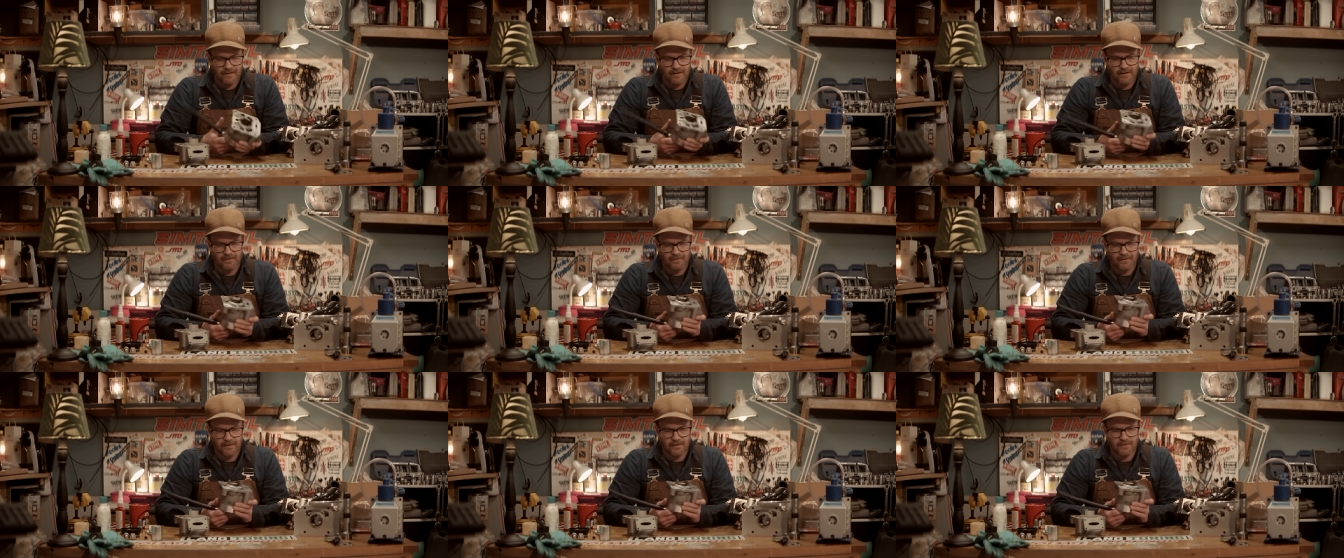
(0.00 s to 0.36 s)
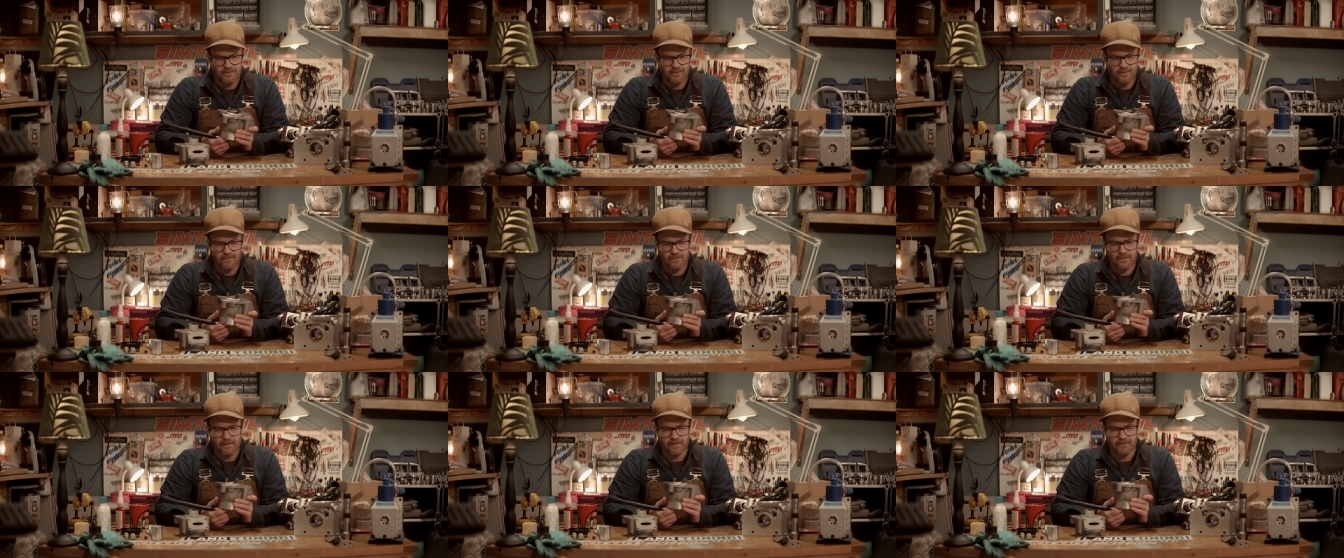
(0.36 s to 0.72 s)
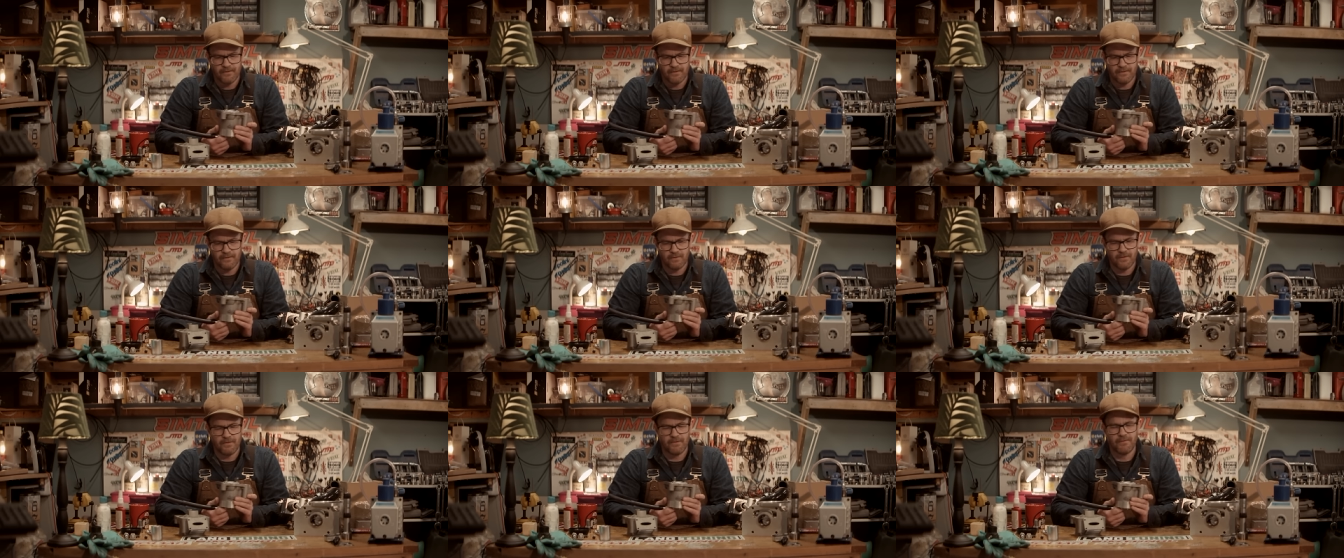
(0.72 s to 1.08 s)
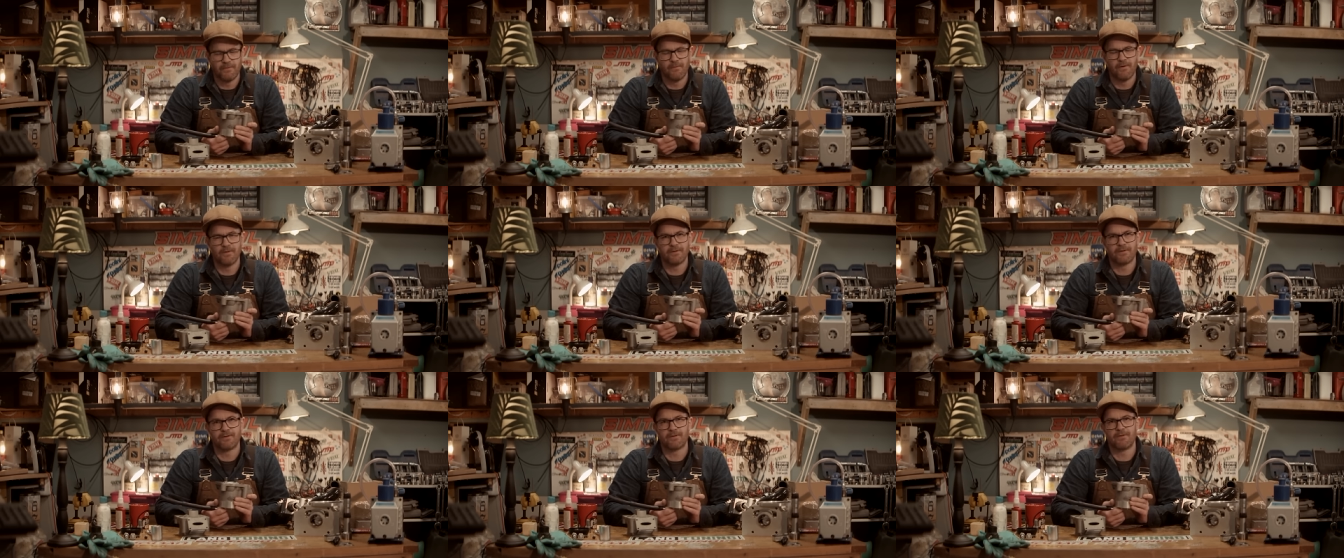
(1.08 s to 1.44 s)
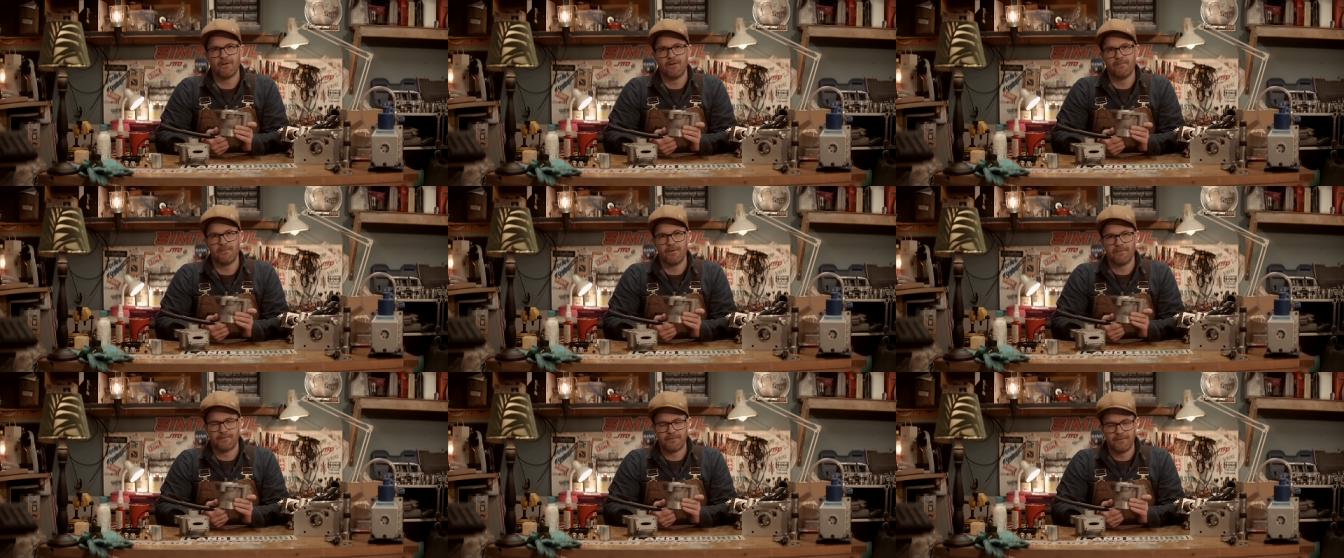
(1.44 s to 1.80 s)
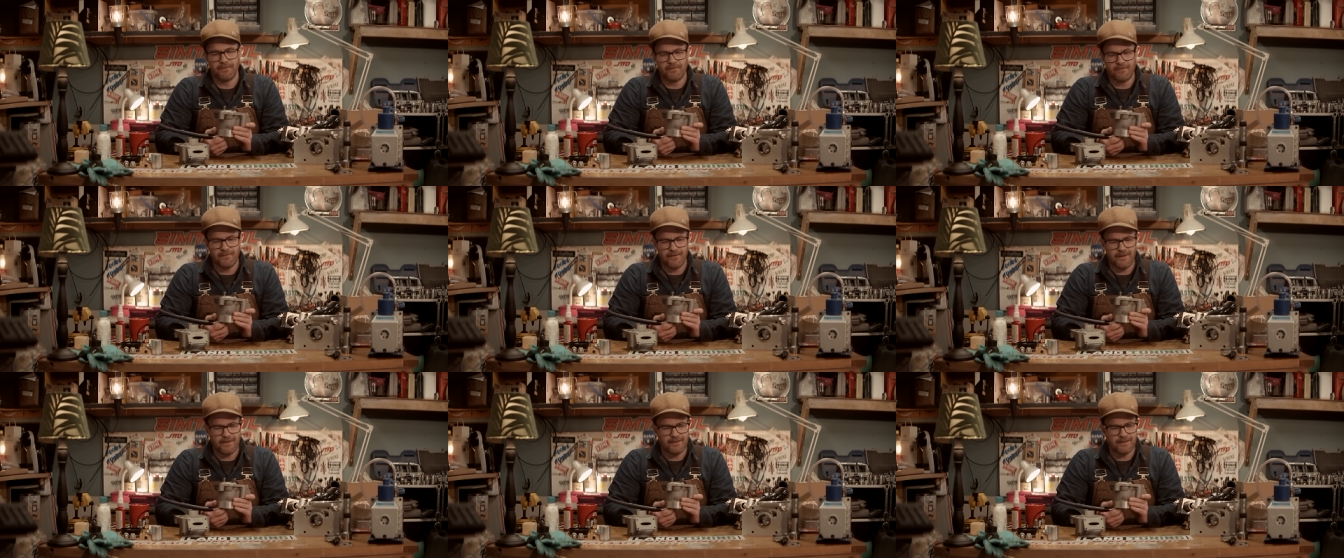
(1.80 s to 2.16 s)
i think you, you want some of the
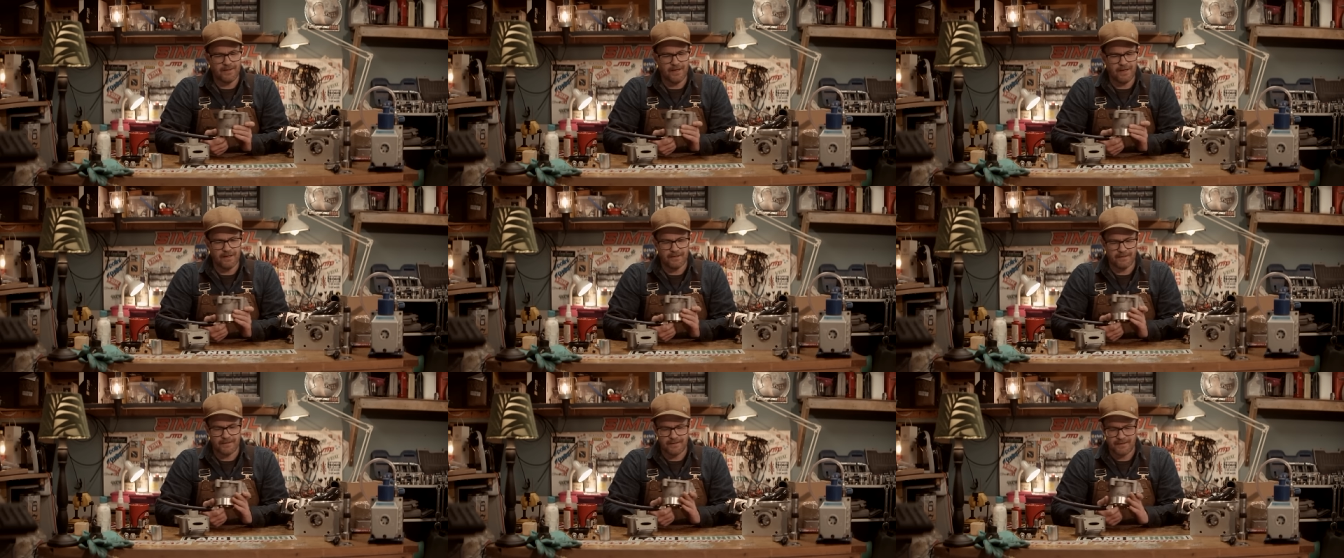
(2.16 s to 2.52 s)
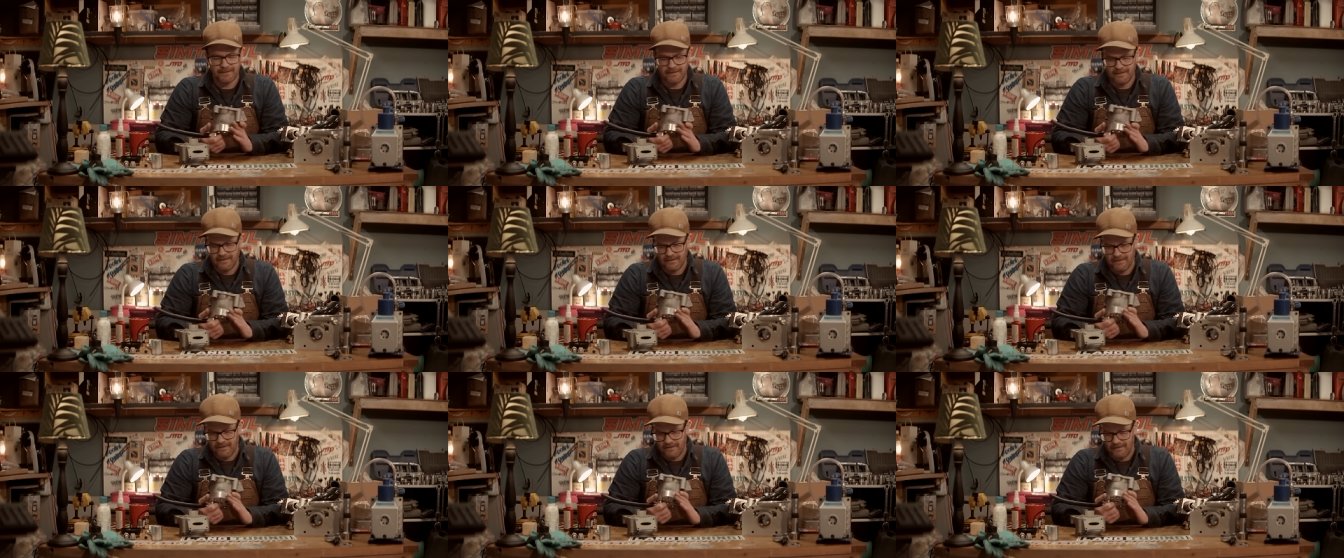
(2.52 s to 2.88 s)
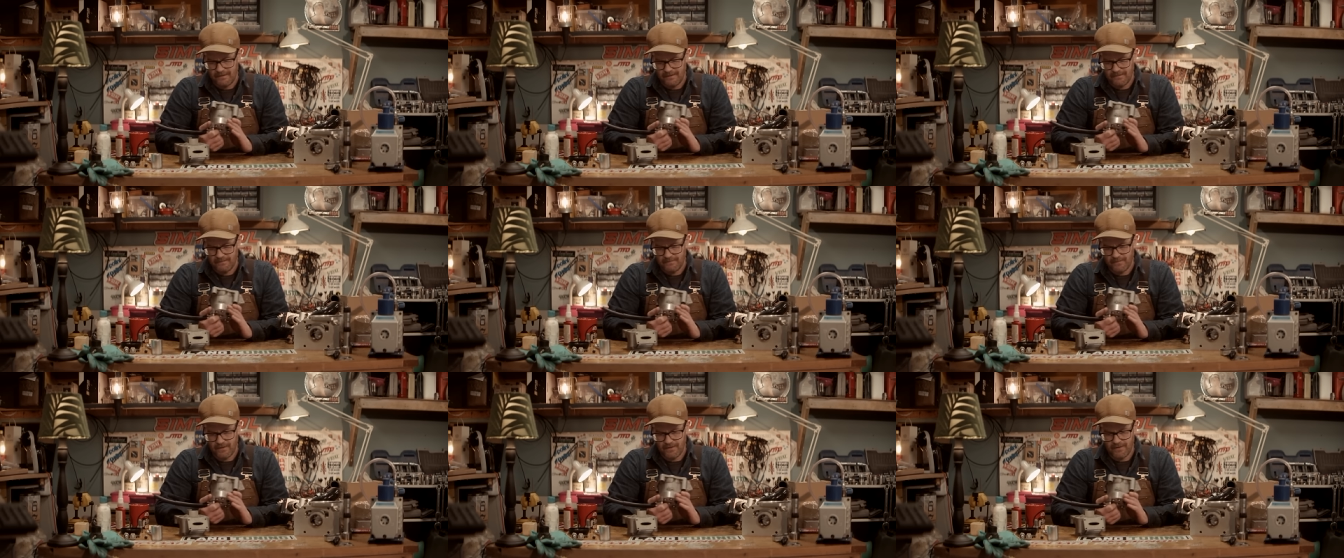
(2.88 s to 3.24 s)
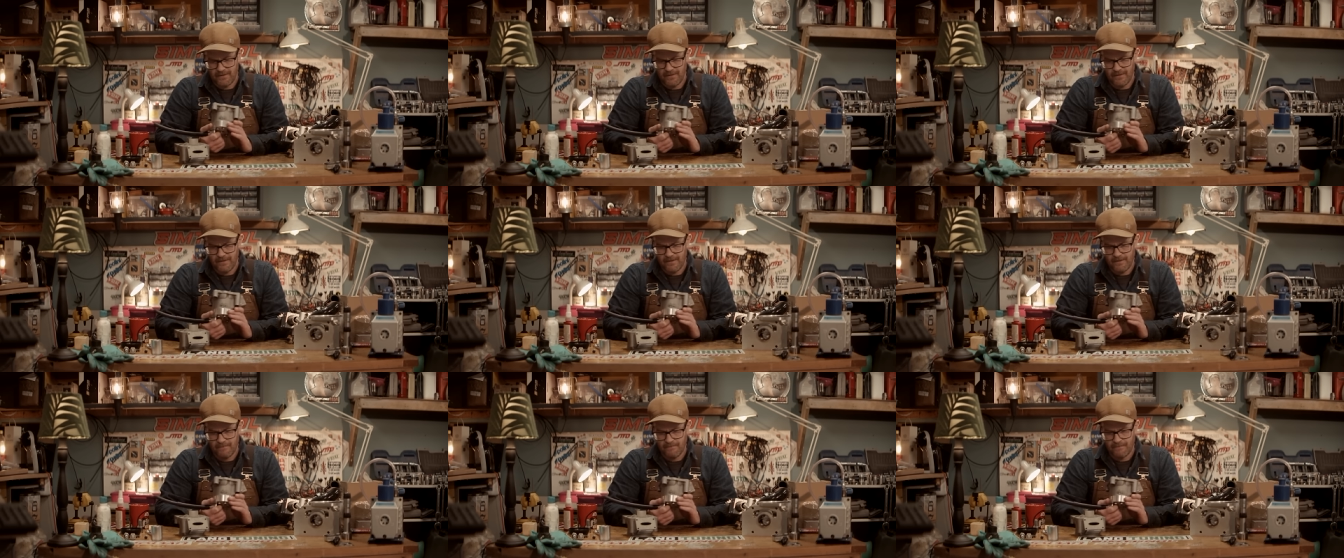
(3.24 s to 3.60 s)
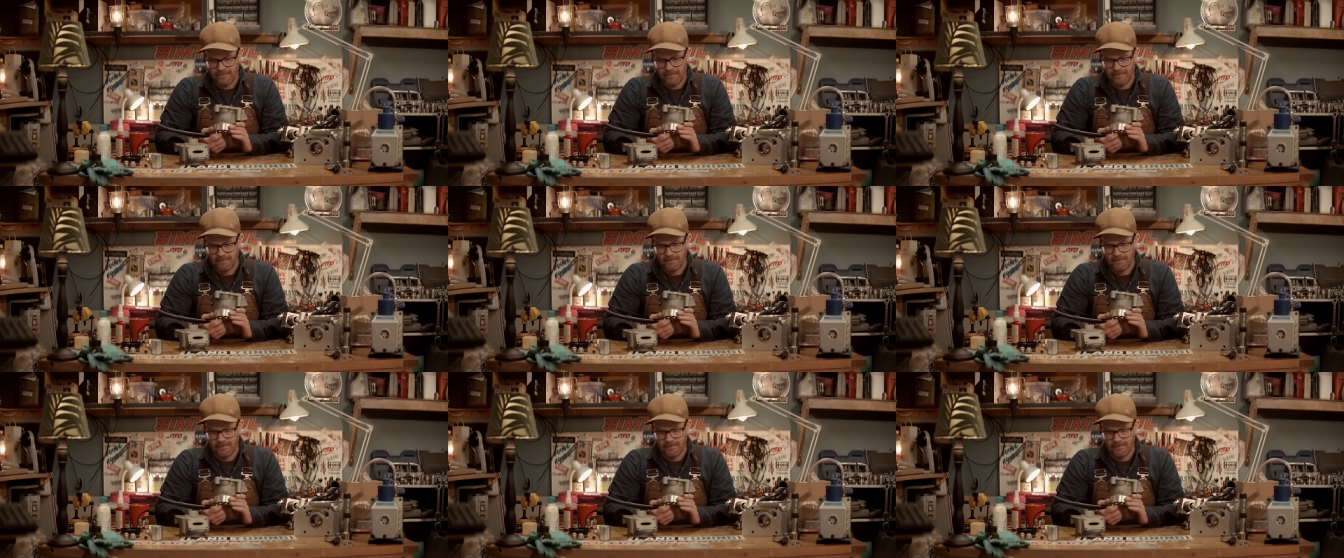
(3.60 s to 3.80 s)
free jazz but uh,